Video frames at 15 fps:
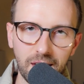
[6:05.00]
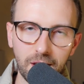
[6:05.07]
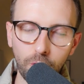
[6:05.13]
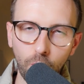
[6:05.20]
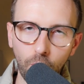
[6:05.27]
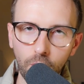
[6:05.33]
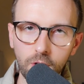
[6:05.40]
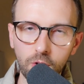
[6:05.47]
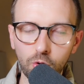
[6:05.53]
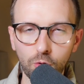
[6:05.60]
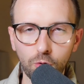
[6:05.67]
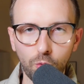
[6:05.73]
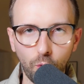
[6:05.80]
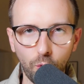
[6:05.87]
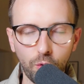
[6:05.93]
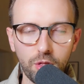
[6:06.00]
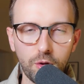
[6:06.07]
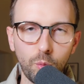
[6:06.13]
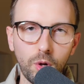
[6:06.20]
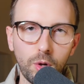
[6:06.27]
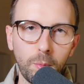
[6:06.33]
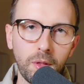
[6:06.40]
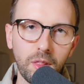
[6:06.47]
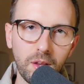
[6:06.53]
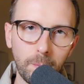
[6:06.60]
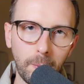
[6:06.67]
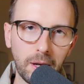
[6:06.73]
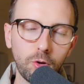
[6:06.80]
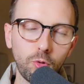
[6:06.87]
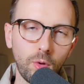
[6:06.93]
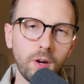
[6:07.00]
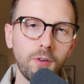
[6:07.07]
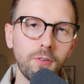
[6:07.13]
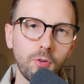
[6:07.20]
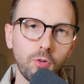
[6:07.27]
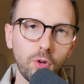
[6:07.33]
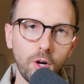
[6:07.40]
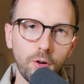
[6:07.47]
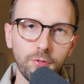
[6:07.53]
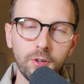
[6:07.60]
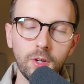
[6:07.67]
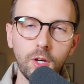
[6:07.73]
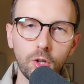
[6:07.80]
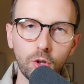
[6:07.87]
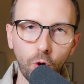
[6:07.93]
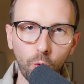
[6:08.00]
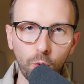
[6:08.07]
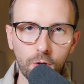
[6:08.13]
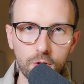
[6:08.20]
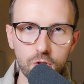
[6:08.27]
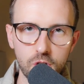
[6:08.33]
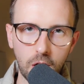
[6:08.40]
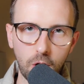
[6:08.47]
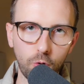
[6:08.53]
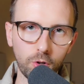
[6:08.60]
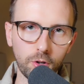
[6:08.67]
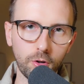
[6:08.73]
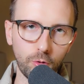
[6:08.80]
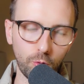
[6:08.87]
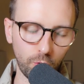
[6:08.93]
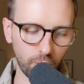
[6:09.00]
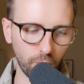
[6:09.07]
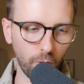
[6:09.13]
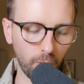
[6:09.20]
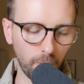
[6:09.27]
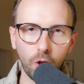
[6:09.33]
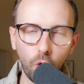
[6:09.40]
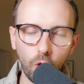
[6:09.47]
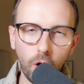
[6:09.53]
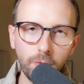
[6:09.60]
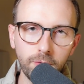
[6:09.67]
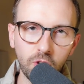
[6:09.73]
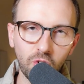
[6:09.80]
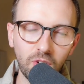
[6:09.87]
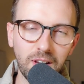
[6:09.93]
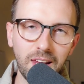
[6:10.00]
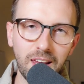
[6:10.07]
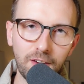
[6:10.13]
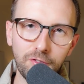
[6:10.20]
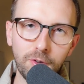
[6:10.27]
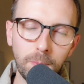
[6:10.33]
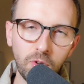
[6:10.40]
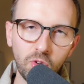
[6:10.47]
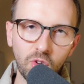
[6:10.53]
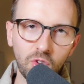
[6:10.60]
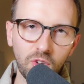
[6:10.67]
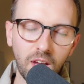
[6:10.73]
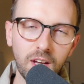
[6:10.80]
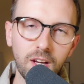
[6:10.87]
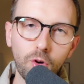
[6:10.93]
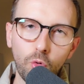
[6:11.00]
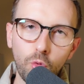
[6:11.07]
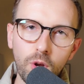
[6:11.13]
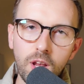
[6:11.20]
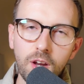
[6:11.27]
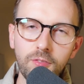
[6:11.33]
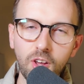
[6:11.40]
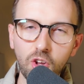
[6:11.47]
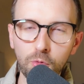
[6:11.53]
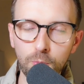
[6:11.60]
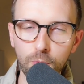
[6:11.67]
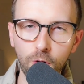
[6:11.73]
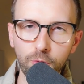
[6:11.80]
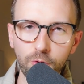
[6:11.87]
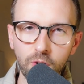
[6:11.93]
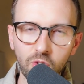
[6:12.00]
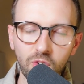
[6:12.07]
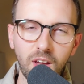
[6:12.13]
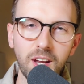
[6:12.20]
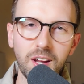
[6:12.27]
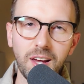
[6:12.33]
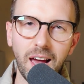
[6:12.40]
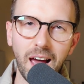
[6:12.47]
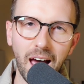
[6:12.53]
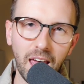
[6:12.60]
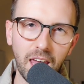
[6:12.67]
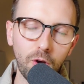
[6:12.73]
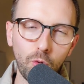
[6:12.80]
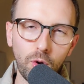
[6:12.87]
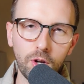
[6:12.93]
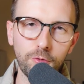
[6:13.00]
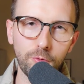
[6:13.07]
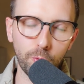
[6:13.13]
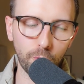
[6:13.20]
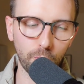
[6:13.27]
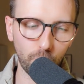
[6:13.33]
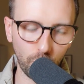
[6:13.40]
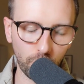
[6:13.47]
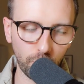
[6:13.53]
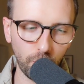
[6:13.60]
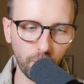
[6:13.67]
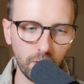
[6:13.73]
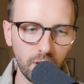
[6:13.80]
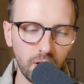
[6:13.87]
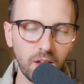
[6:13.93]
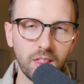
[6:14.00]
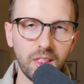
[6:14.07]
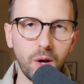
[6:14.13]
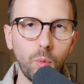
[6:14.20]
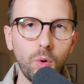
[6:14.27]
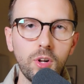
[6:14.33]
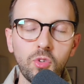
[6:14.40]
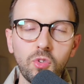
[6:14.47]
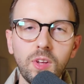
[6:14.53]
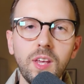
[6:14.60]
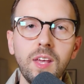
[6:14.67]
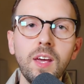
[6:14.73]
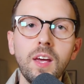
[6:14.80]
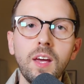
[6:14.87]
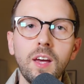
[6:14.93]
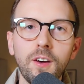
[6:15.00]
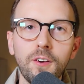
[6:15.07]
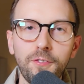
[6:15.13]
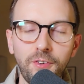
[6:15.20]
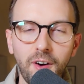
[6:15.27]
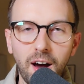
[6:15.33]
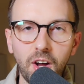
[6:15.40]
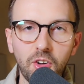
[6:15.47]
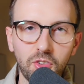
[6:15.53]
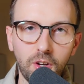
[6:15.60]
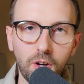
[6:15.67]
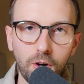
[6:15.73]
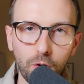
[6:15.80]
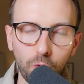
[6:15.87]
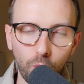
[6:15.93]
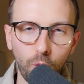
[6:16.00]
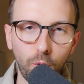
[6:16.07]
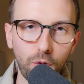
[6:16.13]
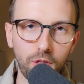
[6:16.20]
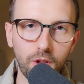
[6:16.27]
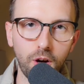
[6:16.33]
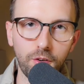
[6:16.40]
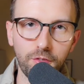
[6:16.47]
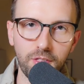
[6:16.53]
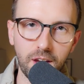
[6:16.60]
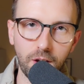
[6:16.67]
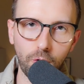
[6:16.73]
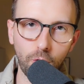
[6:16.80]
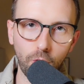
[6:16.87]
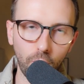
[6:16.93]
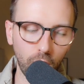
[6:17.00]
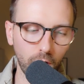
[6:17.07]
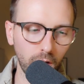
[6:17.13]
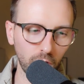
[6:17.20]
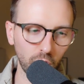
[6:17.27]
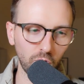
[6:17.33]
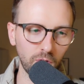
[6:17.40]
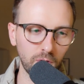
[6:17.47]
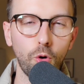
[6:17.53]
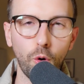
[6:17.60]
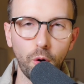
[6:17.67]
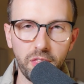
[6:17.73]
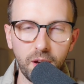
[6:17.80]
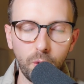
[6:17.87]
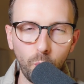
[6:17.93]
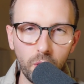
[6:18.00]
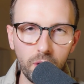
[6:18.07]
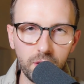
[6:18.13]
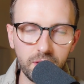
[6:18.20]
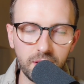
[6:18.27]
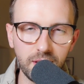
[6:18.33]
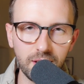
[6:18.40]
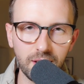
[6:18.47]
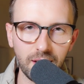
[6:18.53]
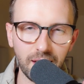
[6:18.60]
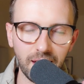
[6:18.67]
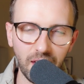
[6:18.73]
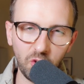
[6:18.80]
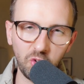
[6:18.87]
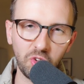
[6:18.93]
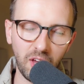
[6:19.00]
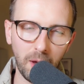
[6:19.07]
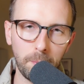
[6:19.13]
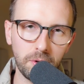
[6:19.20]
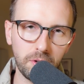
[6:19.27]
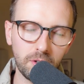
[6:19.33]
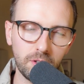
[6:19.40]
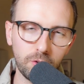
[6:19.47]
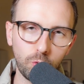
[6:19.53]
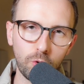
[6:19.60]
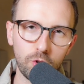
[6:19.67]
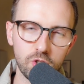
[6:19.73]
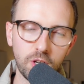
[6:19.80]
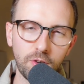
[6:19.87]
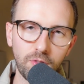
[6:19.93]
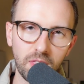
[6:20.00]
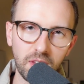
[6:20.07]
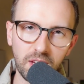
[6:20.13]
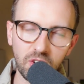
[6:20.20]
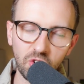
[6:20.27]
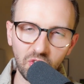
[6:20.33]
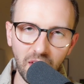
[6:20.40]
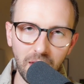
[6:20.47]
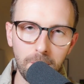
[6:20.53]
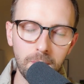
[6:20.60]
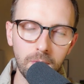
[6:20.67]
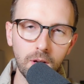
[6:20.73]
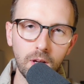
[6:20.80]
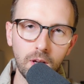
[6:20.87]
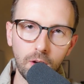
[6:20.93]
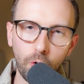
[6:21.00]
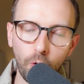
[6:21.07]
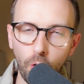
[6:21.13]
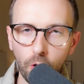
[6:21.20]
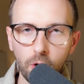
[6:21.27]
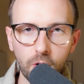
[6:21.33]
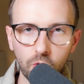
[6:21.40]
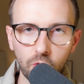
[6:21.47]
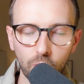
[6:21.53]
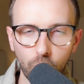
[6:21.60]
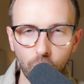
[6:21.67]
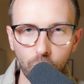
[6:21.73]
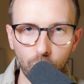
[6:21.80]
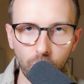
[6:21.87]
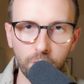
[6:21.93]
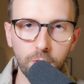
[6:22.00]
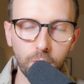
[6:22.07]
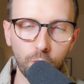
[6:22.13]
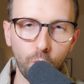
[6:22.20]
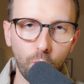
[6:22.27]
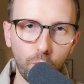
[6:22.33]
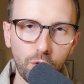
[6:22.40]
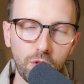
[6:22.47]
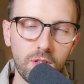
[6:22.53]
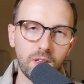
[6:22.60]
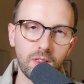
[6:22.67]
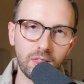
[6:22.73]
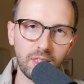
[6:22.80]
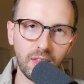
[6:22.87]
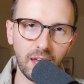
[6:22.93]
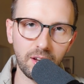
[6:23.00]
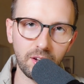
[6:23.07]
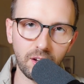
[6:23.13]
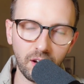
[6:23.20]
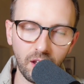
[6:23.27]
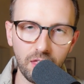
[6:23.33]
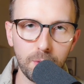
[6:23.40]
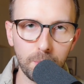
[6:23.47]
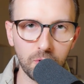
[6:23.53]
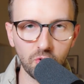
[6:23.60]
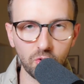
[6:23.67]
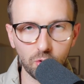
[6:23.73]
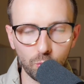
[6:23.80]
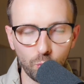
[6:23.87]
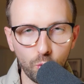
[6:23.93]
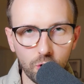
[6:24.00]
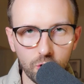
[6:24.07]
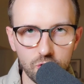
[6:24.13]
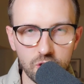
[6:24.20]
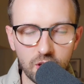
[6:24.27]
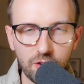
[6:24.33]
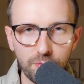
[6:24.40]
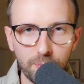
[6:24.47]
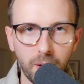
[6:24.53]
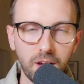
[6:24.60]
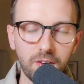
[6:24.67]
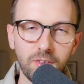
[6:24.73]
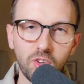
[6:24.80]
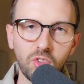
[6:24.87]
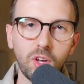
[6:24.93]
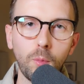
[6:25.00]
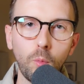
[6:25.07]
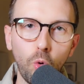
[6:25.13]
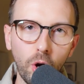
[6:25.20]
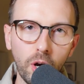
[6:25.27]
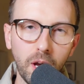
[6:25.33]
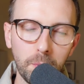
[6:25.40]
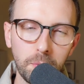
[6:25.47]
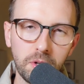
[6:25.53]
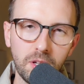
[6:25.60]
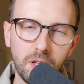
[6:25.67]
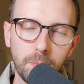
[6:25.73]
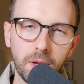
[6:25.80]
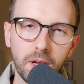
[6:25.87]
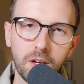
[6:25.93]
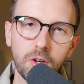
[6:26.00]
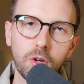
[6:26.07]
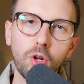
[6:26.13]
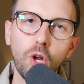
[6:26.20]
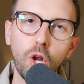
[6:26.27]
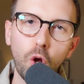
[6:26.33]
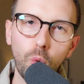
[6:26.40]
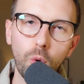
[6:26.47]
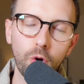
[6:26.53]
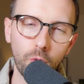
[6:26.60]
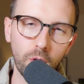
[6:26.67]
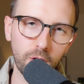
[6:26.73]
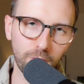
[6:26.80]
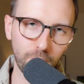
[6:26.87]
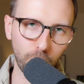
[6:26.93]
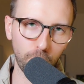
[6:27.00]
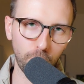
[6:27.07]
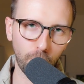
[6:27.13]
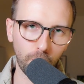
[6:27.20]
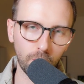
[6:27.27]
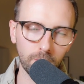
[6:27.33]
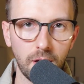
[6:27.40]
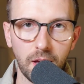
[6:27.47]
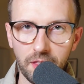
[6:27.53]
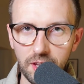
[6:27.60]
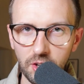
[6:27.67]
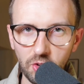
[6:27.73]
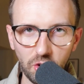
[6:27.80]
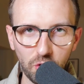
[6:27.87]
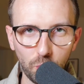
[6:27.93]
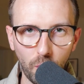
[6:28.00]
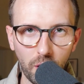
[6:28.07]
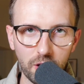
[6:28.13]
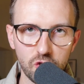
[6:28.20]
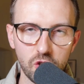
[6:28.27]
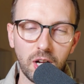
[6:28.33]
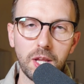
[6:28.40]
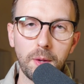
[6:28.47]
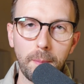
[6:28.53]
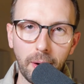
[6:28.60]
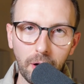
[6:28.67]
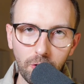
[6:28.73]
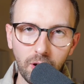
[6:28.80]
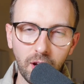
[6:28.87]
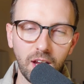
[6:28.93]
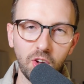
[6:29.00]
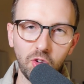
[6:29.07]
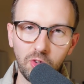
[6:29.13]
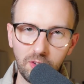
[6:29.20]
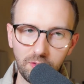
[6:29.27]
and earnings growth will be the main drivers of total shareholder return. Now, obviously, if a business can reinvest profits at a higher rate of return, they will see faster growth of their earnings, or they will need less capital to achieve the same earnings or revenue growth that another business would achieve by investing more capital but at a lower rate of return. And this is why Charlie Munger has